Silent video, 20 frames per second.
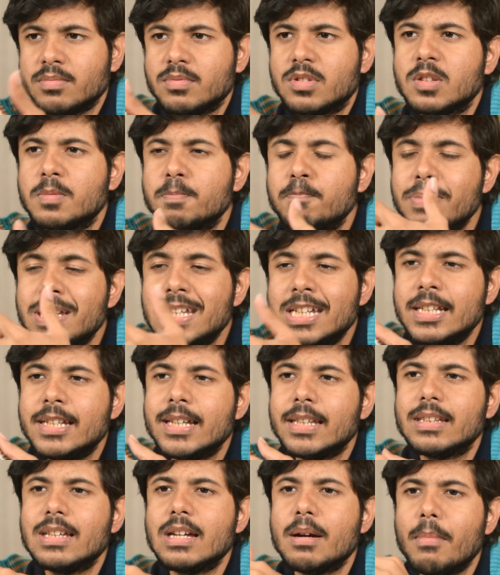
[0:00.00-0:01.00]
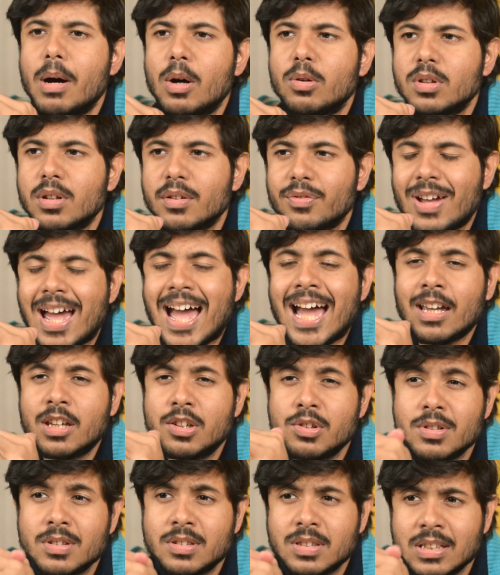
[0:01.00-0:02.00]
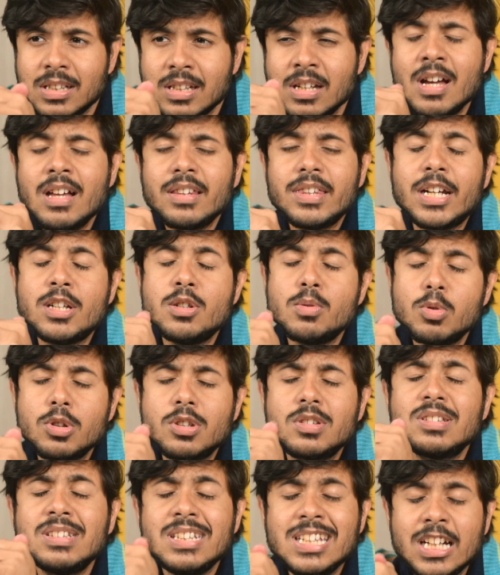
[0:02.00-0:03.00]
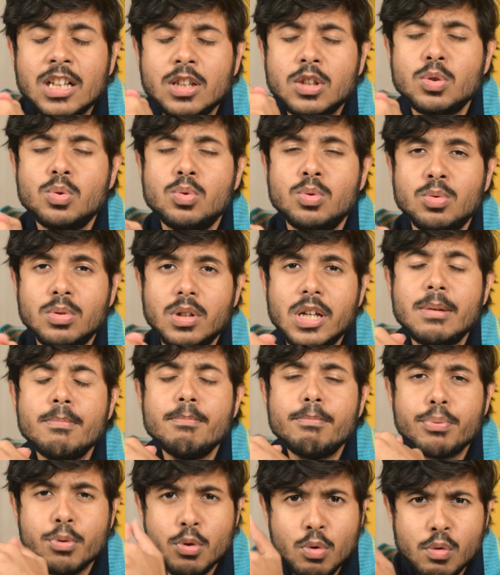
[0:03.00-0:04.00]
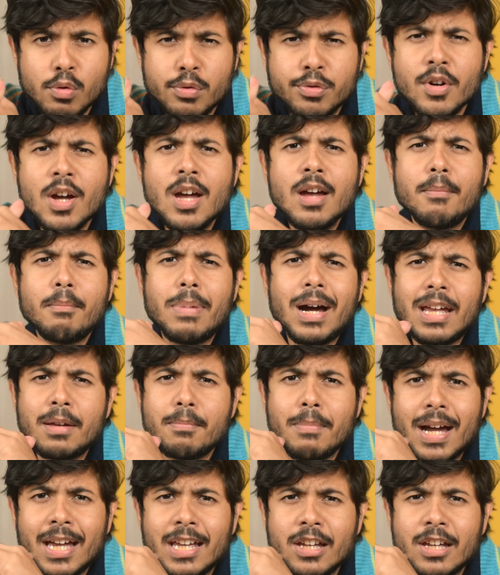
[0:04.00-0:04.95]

speed and the amount of accuracy that you would seek to improve by